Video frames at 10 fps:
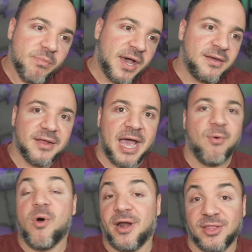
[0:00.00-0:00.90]
but I
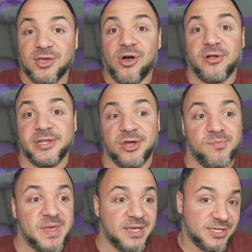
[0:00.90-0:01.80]
wanted to call it out
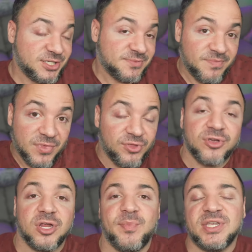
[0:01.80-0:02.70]
because there
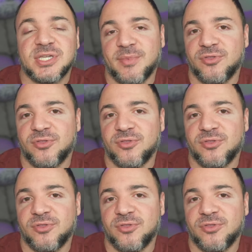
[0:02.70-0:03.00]
could be some other